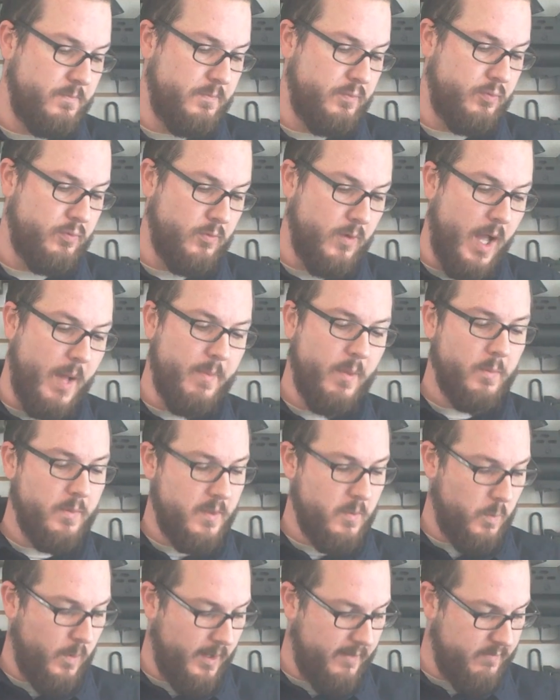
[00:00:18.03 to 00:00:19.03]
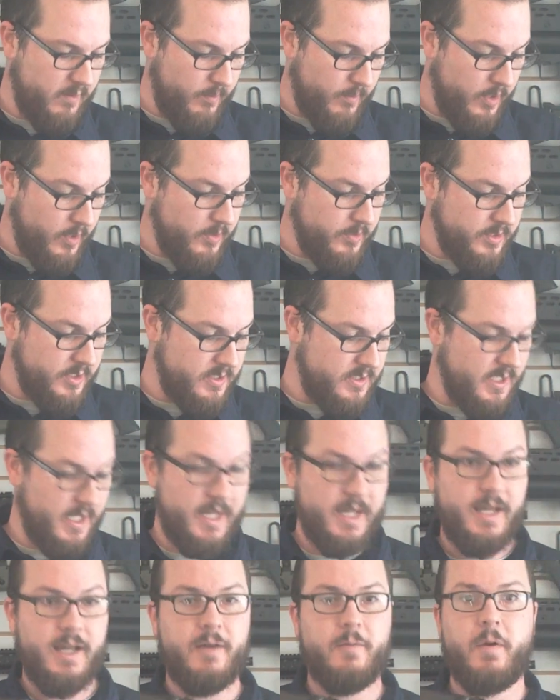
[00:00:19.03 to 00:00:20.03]
probably one of the
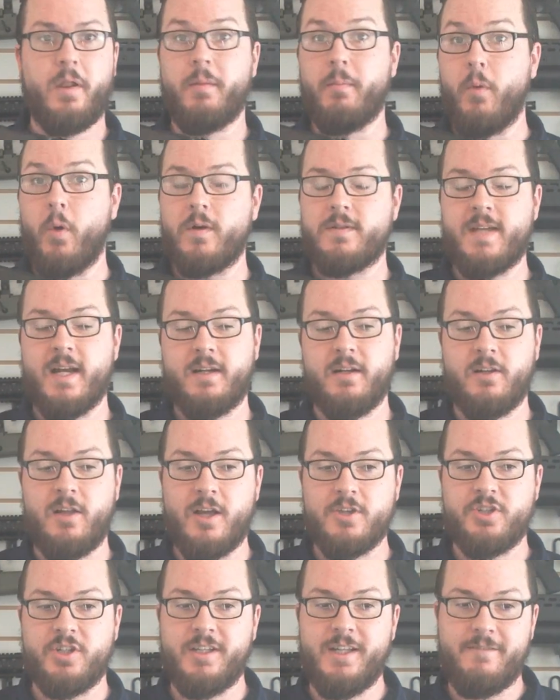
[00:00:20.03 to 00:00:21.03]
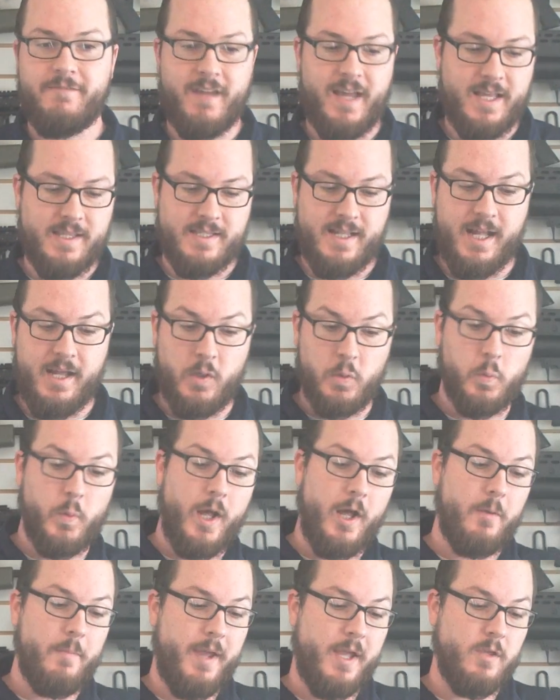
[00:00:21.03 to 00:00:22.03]
more technologically advanced and
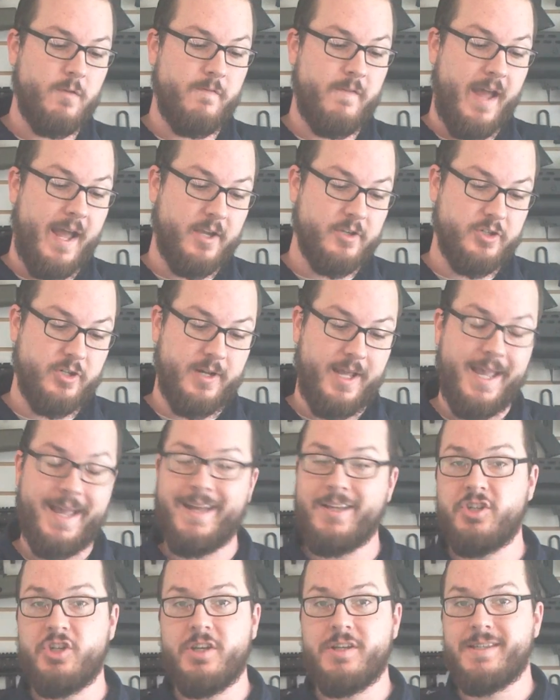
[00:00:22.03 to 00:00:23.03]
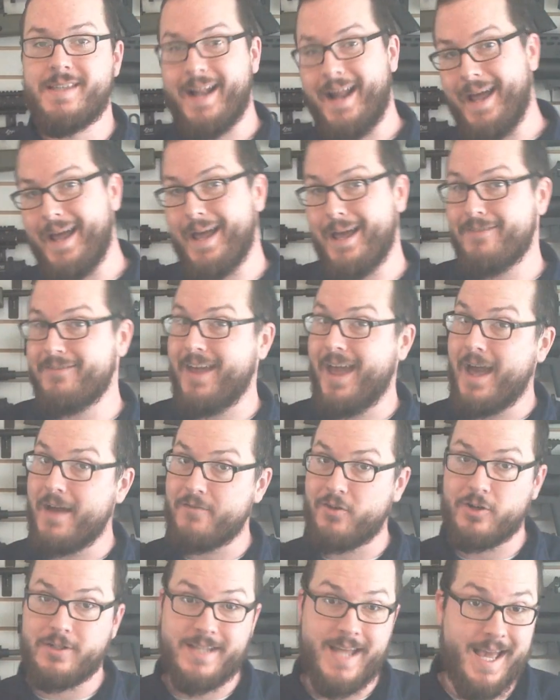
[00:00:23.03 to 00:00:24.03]
well-manufactured AEGs that I have
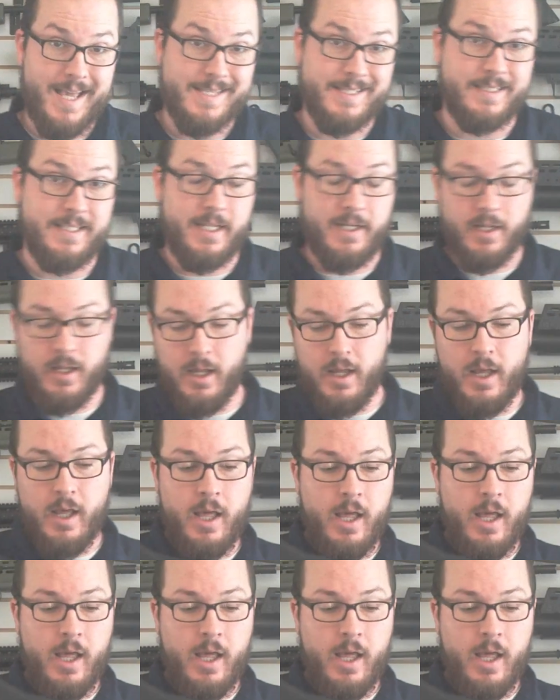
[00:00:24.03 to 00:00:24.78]
ever tested.